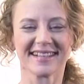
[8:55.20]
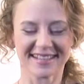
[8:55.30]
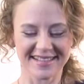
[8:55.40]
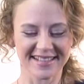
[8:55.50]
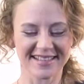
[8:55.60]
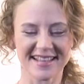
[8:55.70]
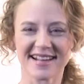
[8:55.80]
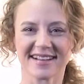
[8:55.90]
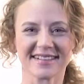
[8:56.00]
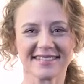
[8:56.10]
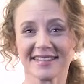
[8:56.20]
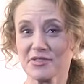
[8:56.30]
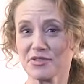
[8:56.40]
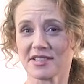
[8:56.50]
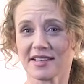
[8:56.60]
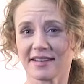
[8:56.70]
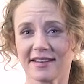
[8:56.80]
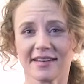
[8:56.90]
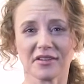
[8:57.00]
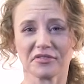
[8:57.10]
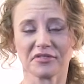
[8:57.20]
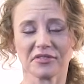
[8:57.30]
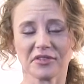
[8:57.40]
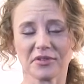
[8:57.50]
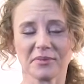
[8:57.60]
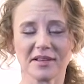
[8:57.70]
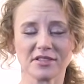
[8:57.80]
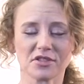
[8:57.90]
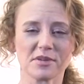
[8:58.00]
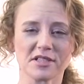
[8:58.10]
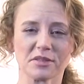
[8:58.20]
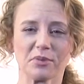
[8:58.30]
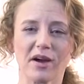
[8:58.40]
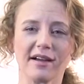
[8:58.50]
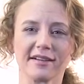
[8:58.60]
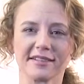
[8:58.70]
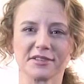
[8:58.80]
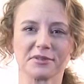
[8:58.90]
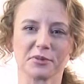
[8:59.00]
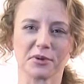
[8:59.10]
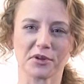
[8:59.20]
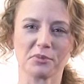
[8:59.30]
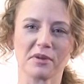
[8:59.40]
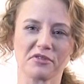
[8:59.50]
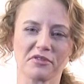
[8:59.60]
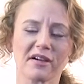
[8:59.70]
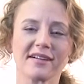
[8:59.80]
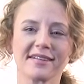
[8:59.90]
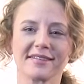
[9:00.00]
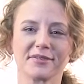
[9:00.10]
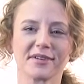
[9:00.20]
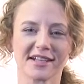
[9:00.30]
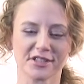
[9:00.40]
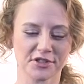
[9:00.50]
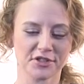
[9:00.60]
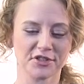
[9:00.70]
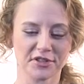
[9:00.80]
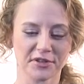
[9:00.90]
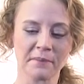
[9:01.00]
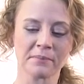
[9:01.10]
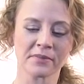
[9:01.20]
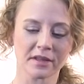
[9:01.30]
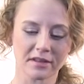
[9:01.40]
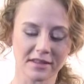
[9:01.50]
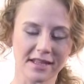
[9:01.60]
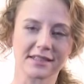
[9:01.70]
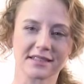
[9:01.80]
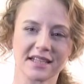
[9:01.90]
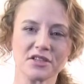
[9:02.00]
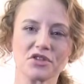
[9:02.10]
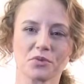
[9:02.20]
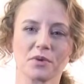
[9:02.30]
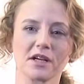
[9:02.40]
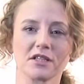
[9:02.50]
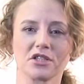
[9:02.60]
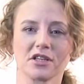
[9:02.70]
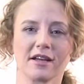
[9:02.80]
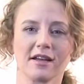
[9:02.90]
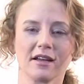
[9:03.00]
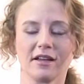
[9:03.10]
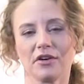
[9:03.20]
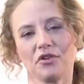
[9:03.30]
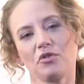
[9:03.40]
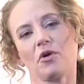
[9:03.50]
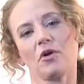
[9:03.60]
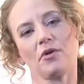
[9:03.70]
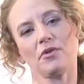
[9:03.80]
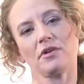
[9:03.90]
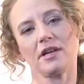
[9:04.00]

then there, interestingly enough, you may just be surprised with what you may find in relation to the extent to which your own